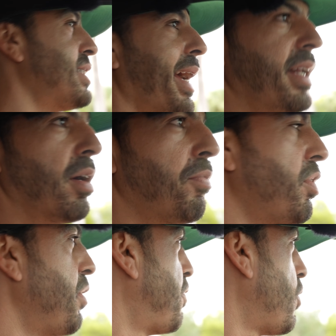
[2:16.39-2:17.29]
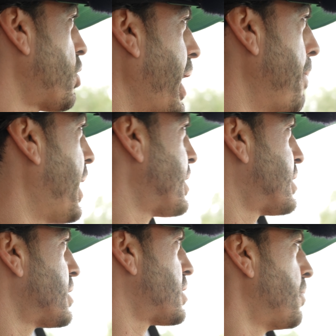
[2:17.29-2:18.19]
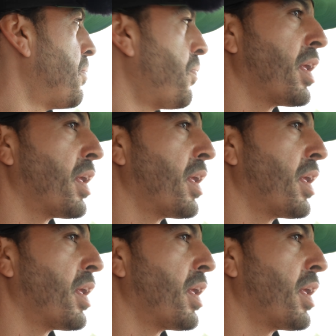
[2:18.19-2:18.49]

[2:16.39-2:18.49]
It's an AWE full catback system.